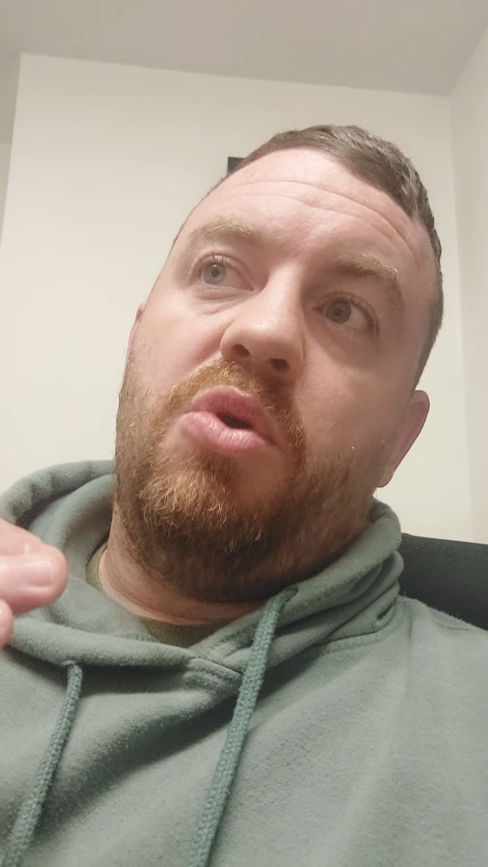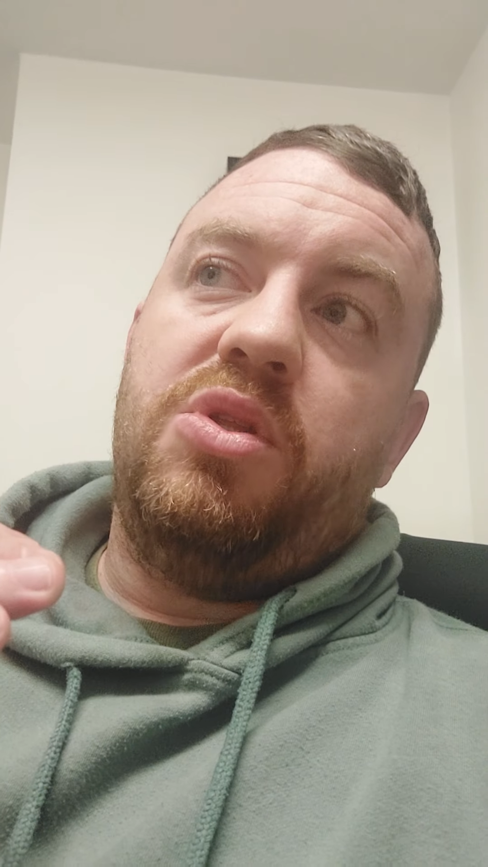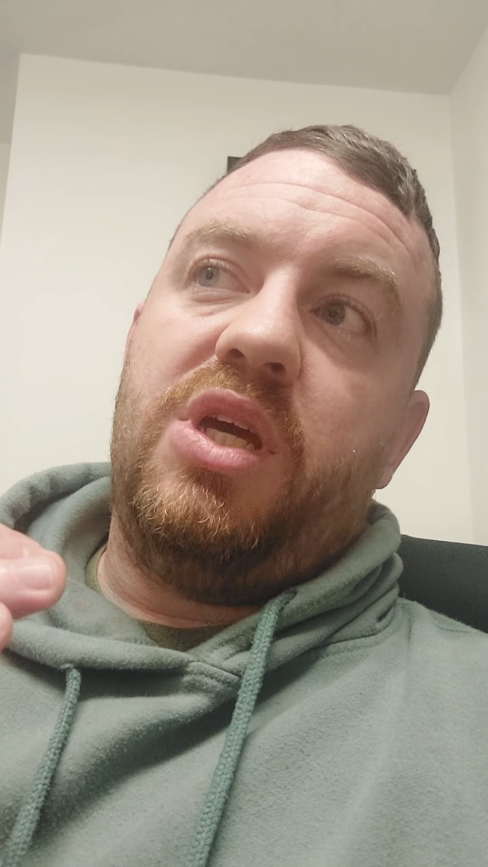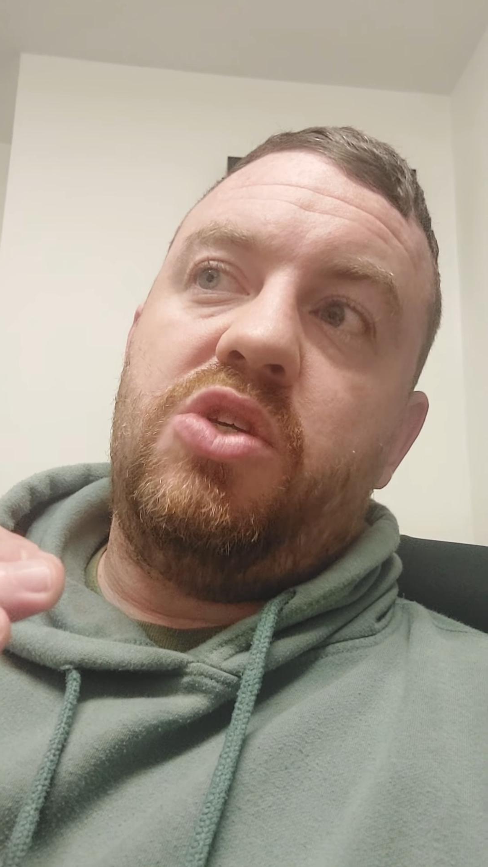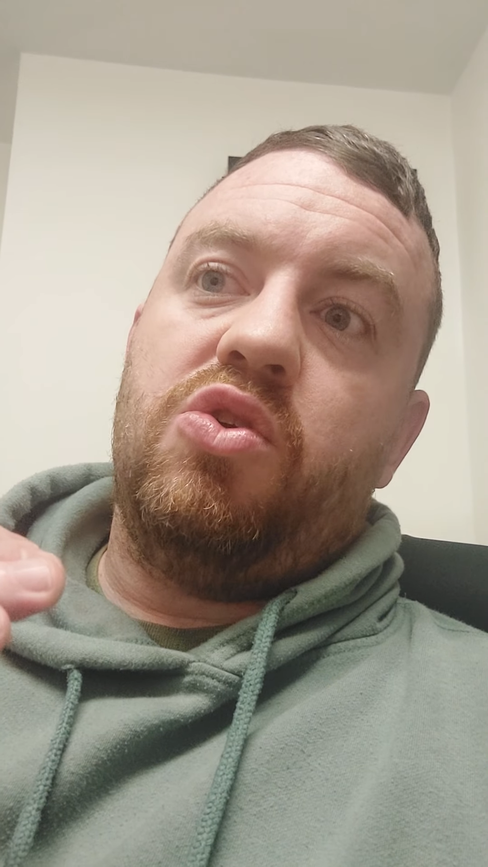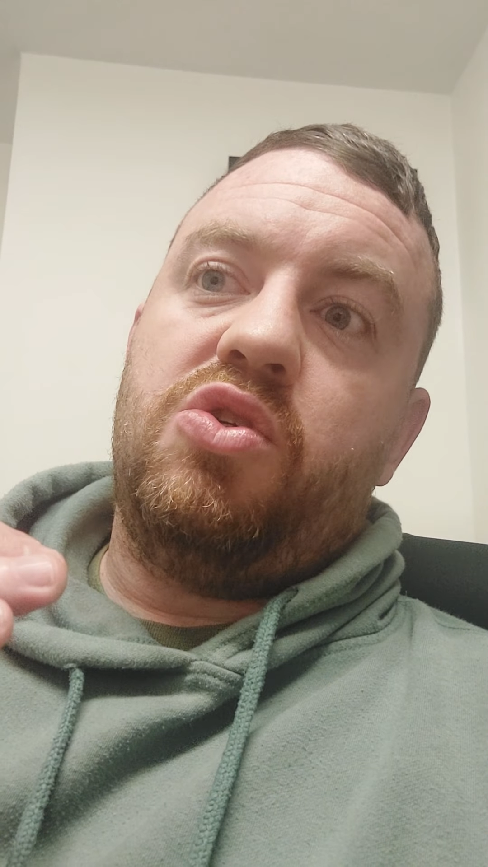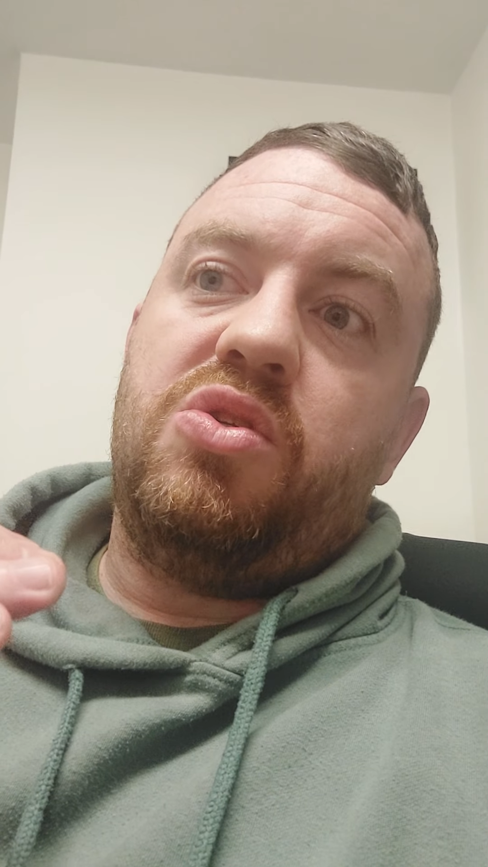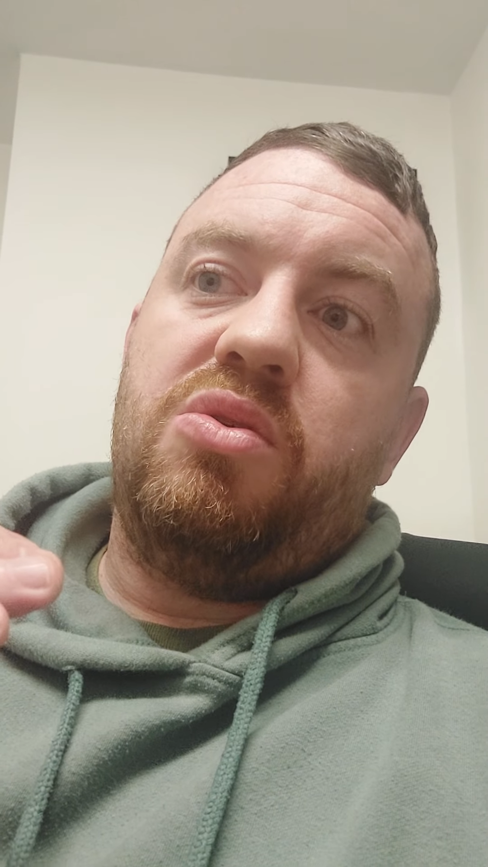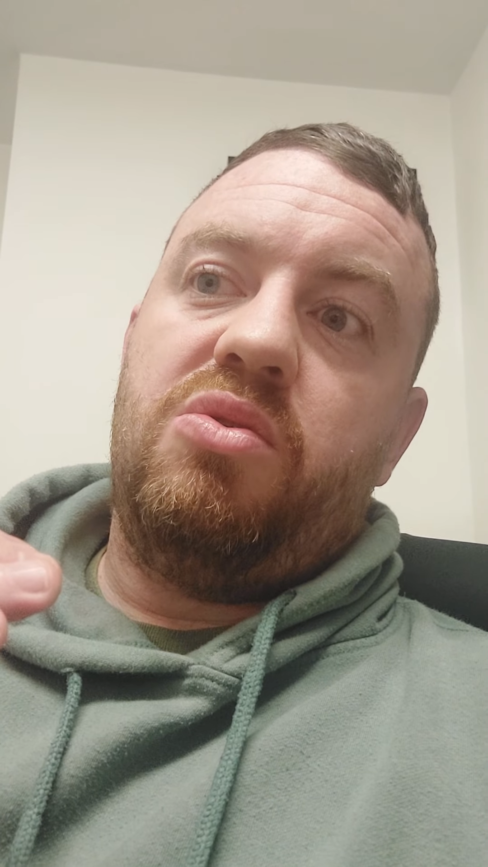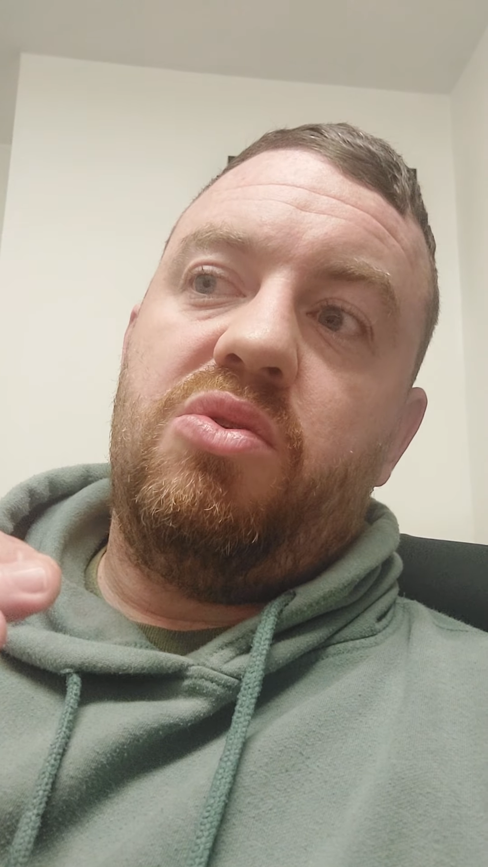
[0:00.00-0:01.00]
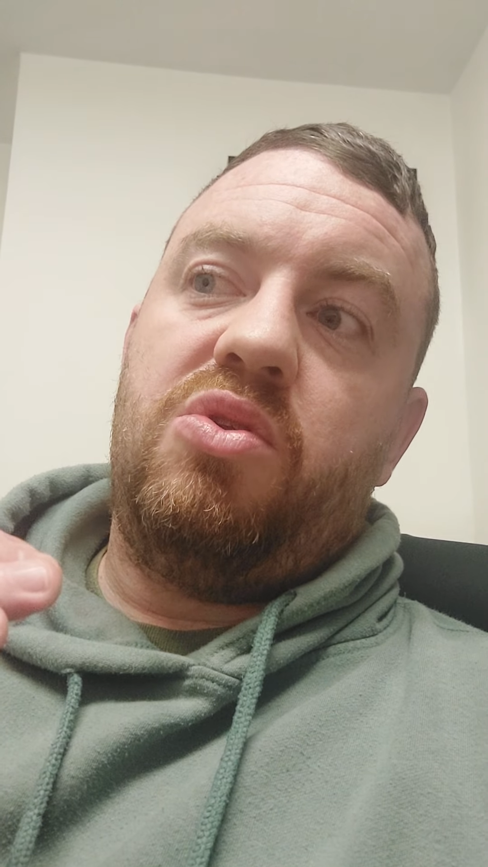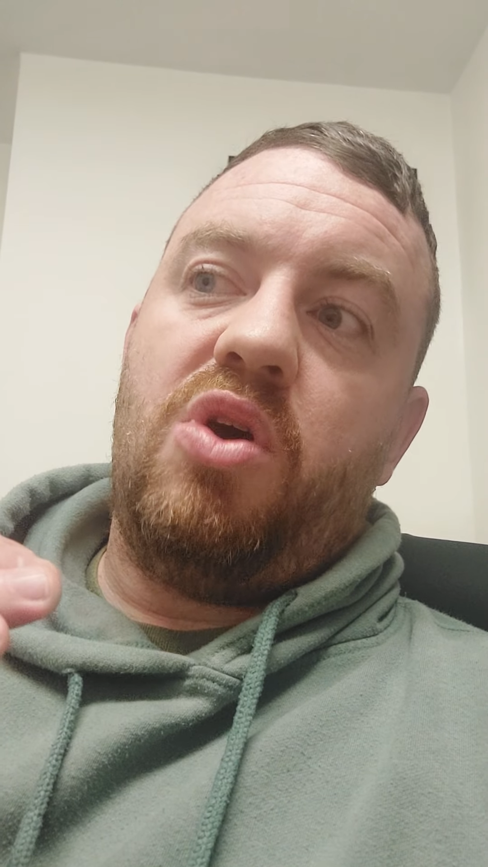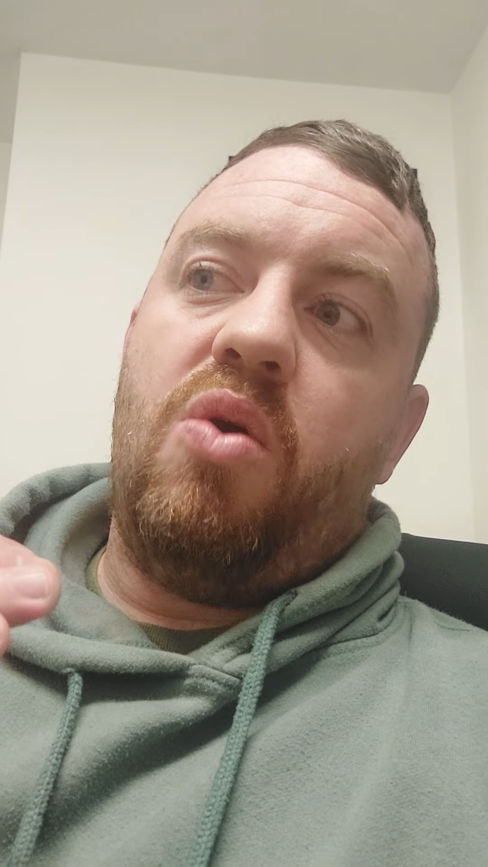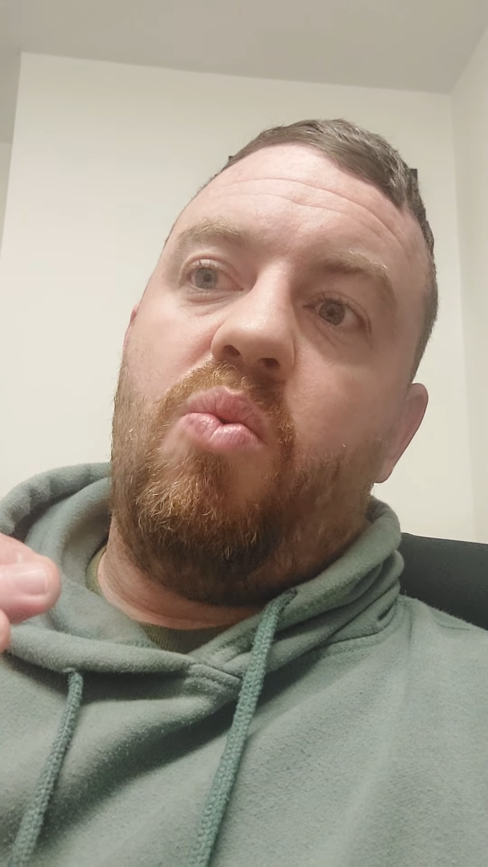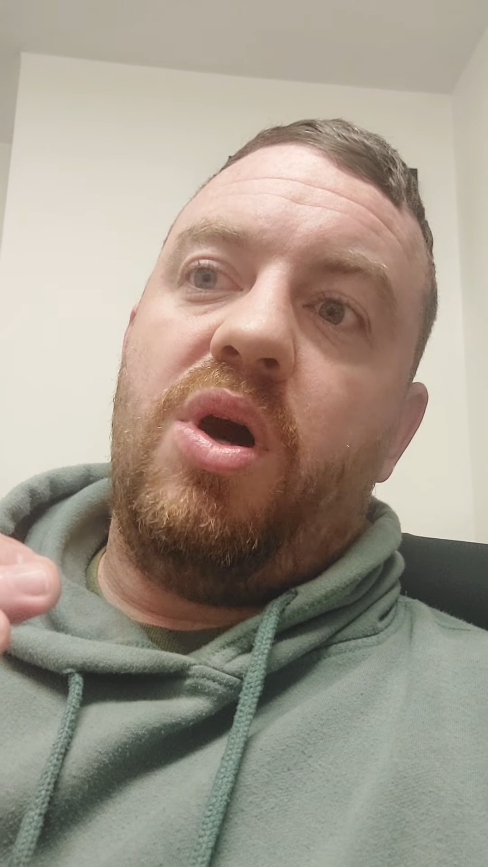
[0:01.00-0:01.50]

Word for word: but they just don't